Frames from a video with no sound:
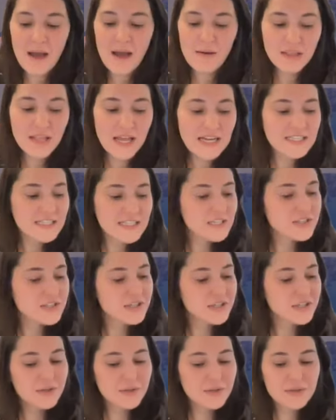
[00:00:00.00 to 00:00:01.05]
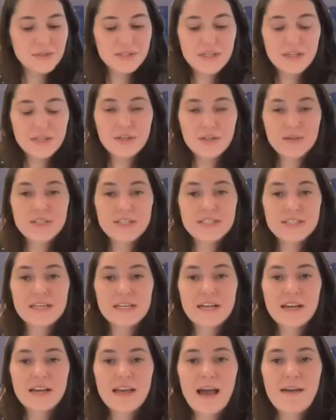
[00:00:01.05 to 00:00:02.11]
I would like to introduce
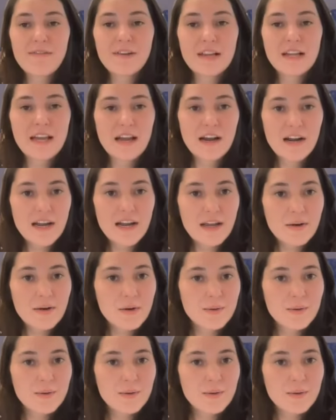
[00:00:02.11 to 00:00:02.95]
Christina Cavalieri,